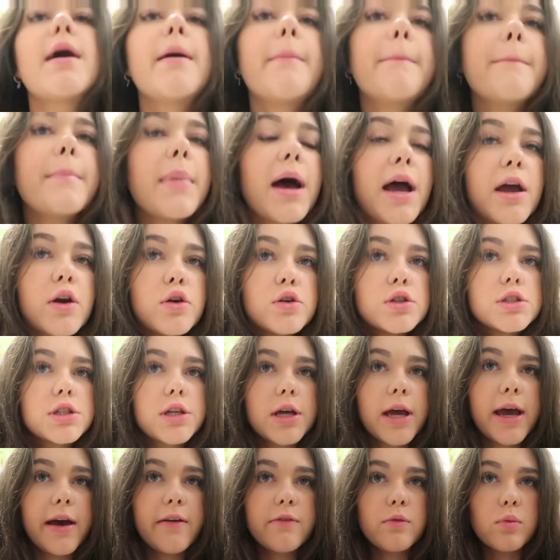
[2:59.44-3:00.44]
um I
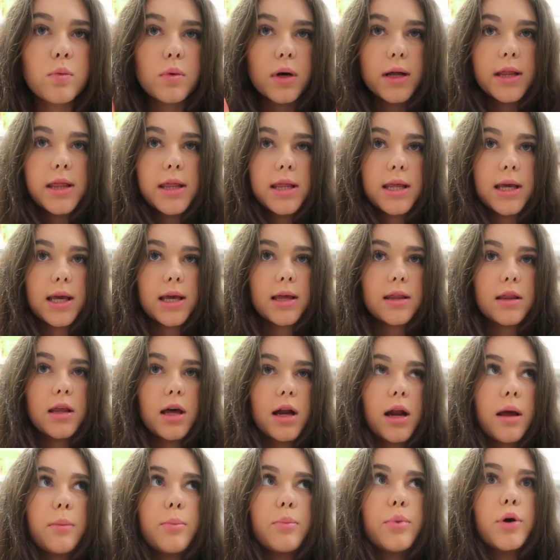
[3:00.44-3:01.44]
also have one thing
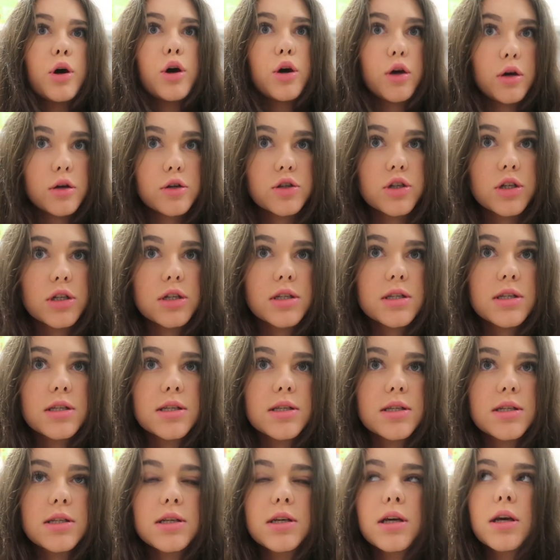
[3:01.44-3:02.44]
that I
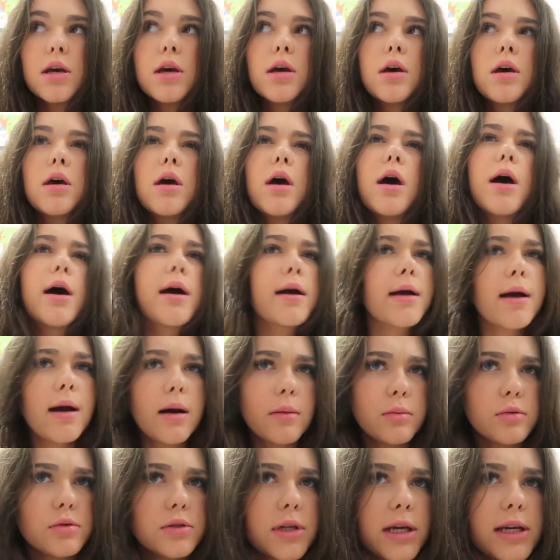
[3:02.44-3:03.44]
purchased
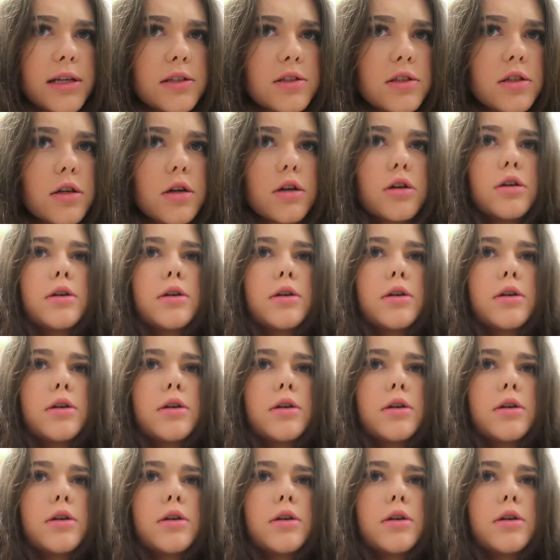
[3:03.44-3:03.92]
couple days ago,